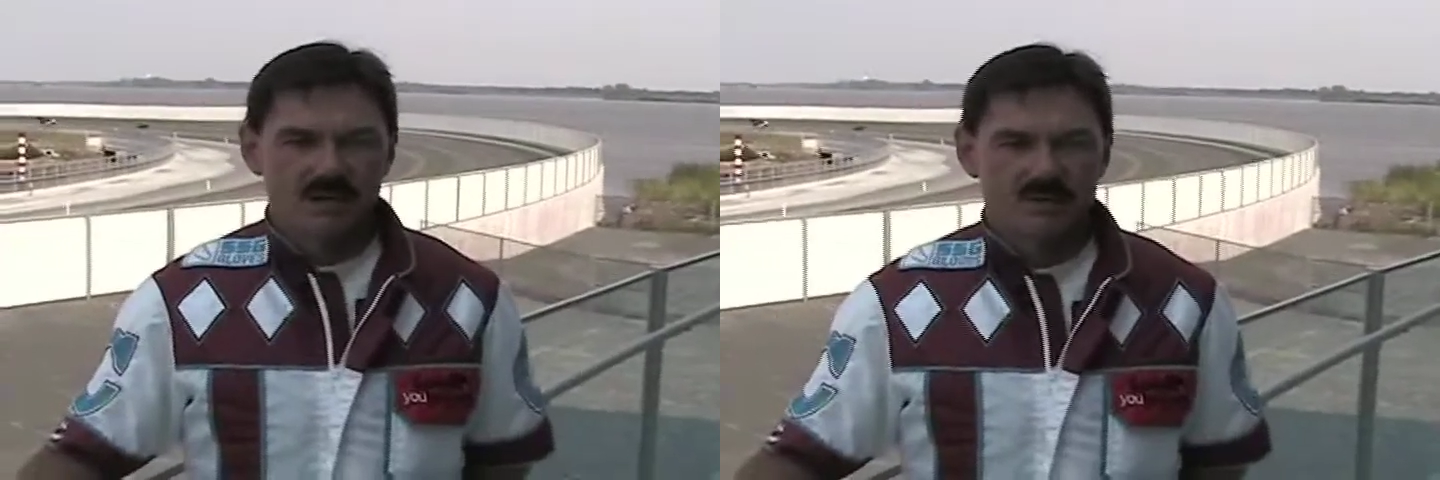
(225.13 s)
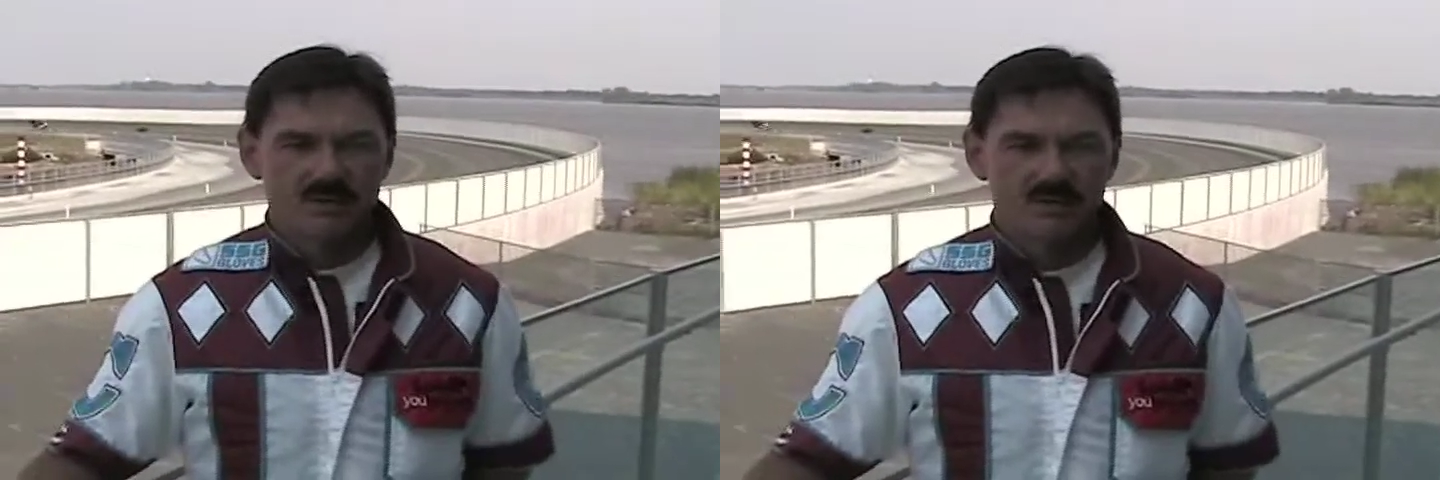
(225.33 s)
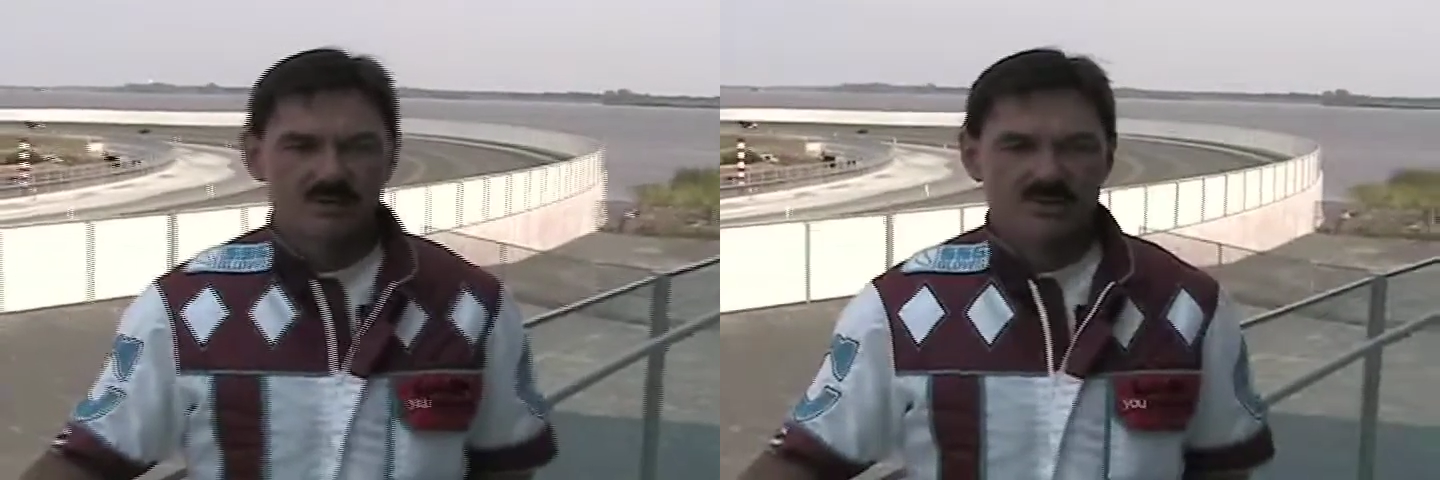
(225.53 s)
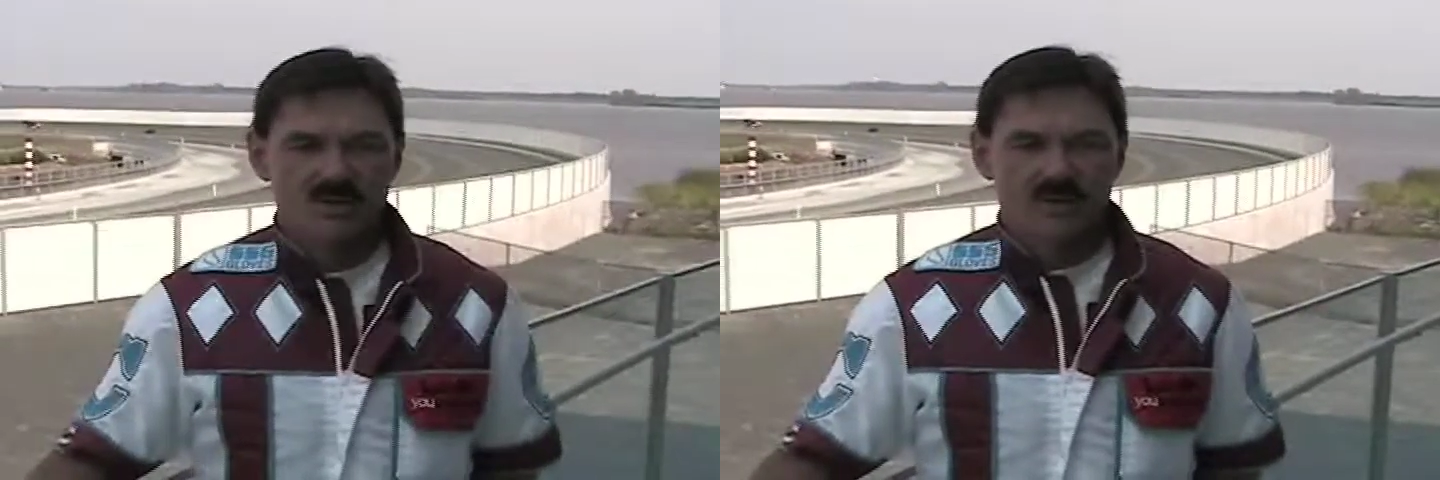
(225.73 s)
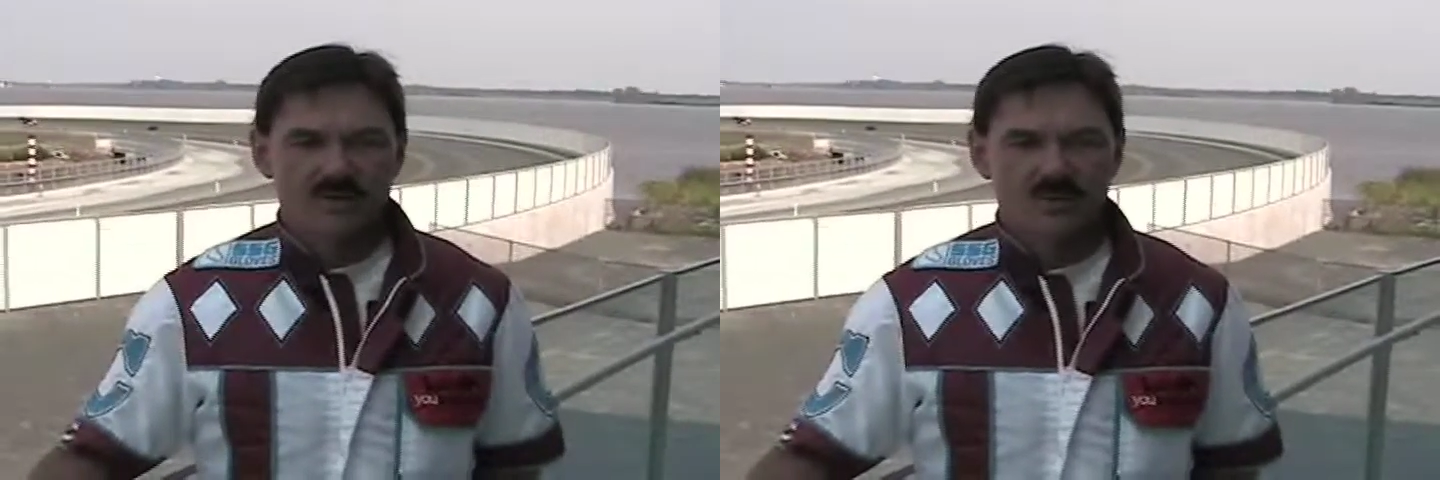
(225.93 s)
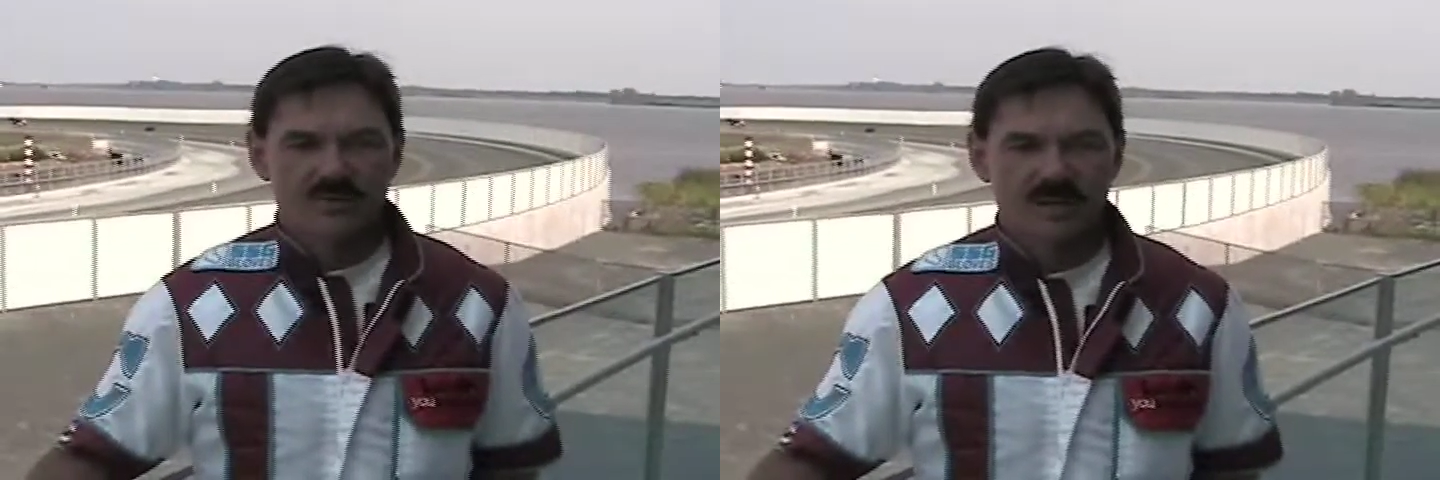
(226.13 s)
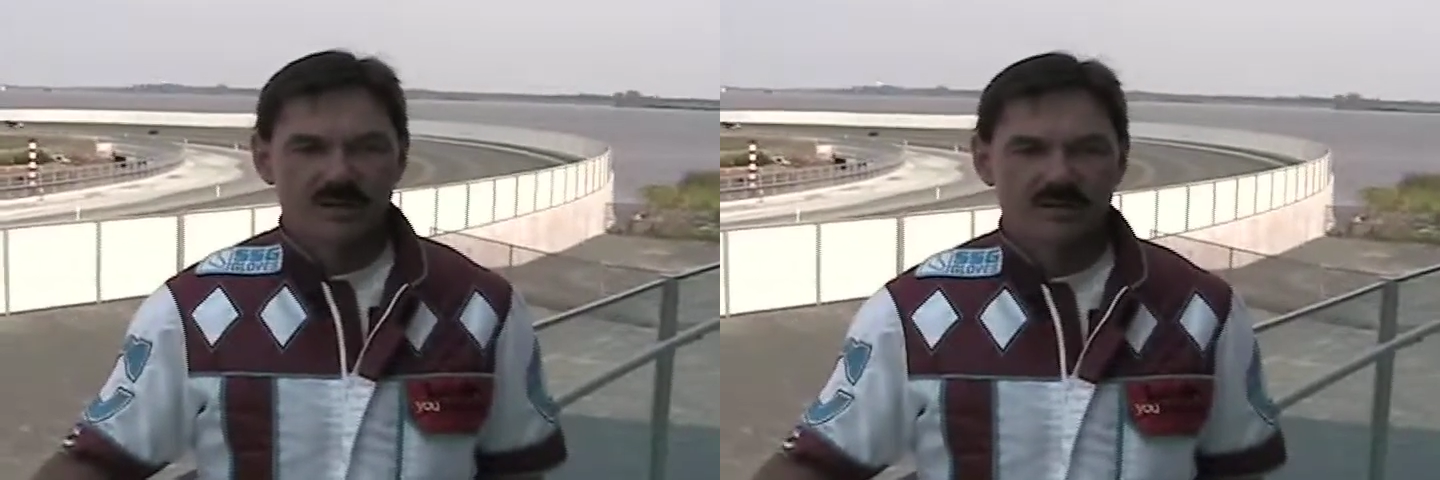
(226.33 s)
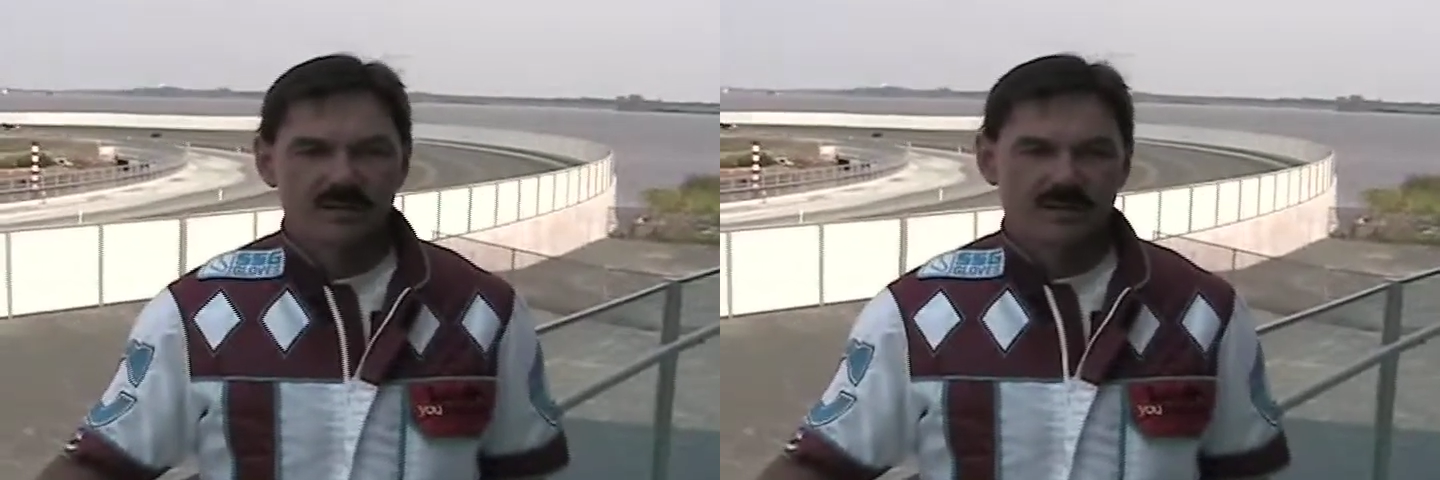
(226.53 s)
out on a strong note there.